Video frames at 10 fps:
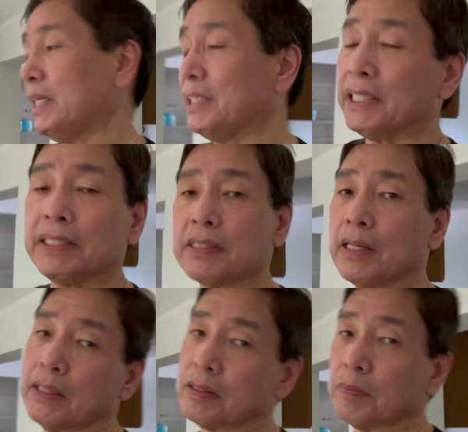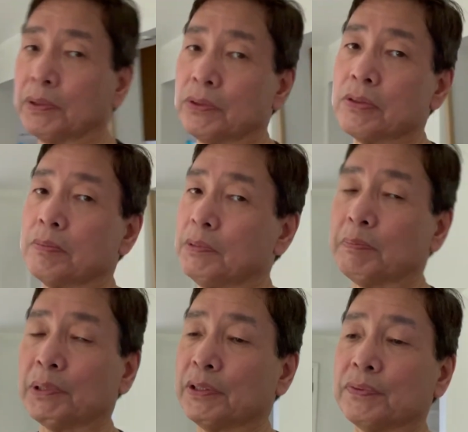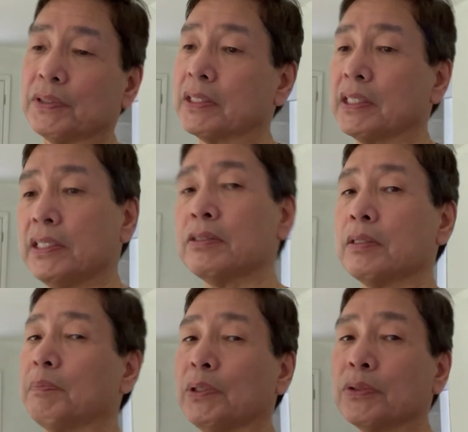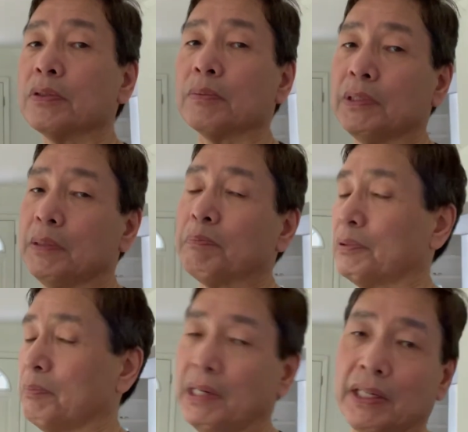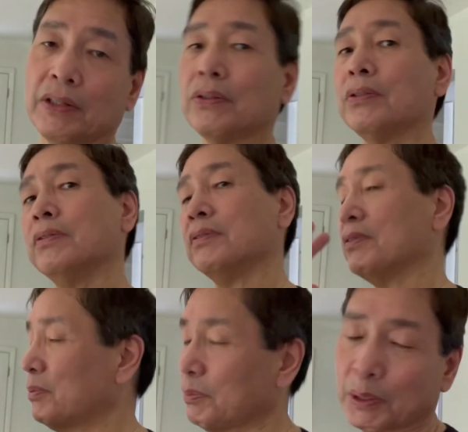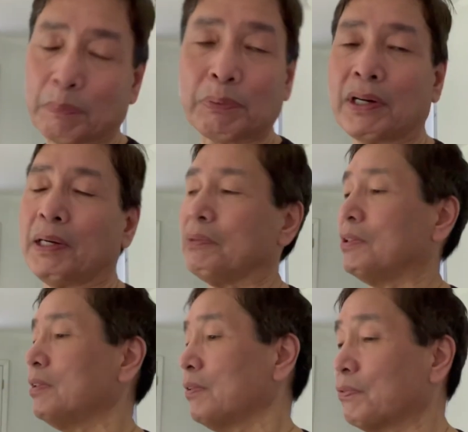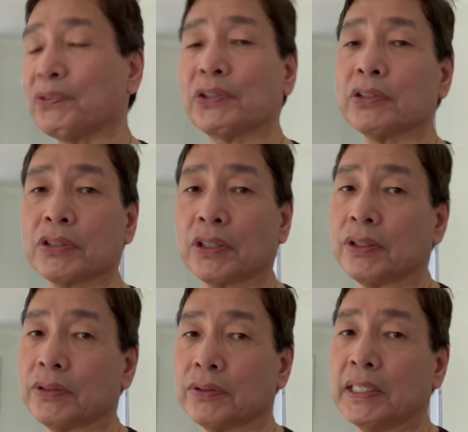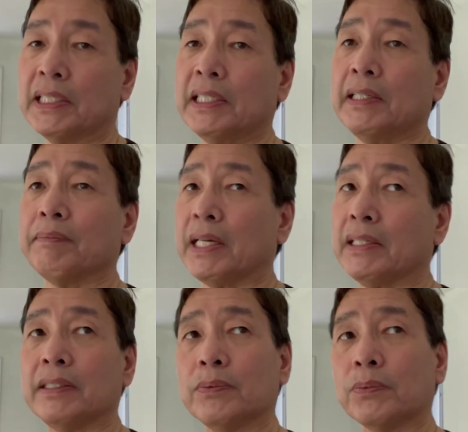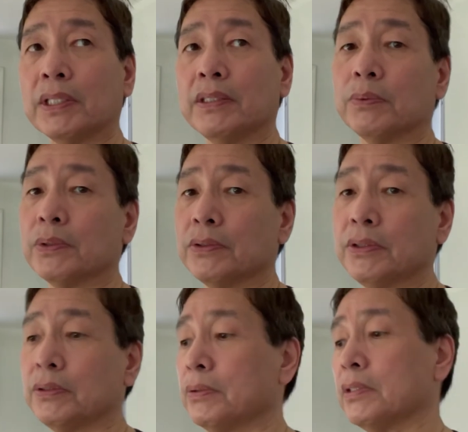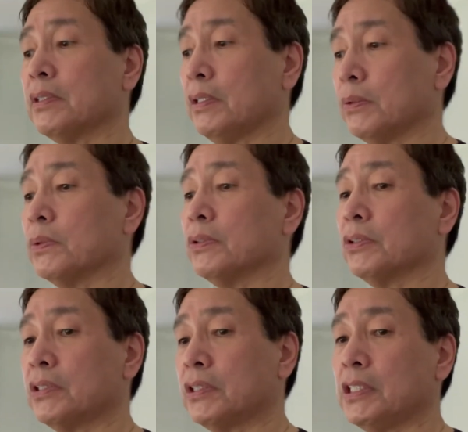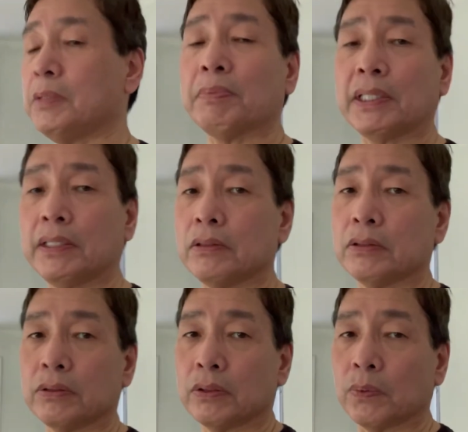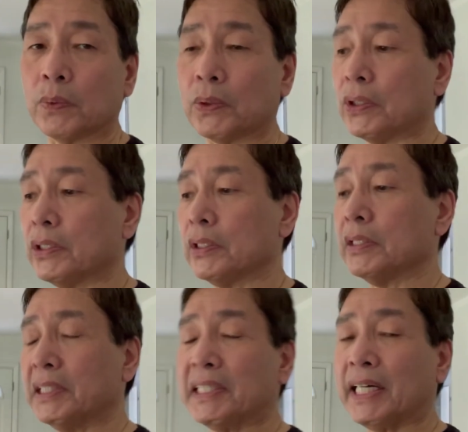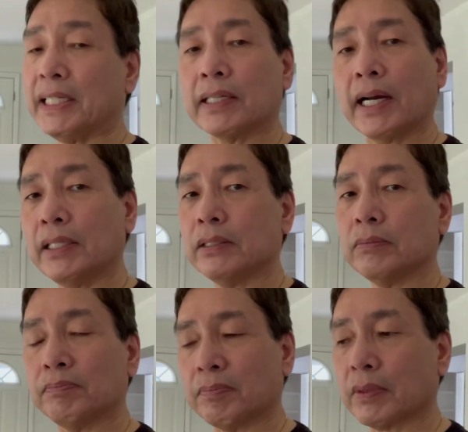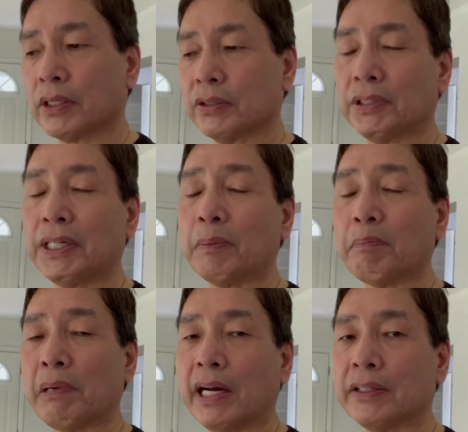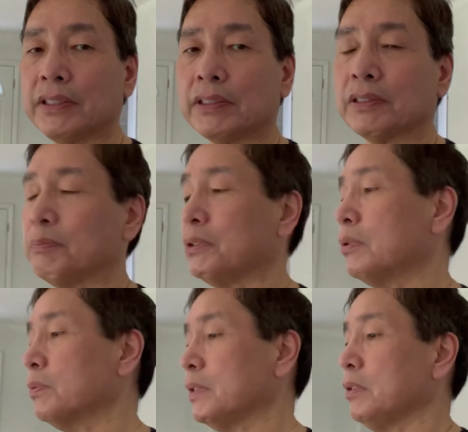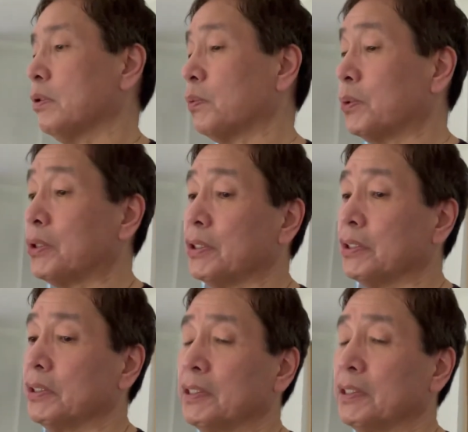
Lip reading: It's not supposed to be perfect. It's supposed to be primero, the primer, the first coat. And what it will do is it will seep into the wall and kind of create a barrier between the wall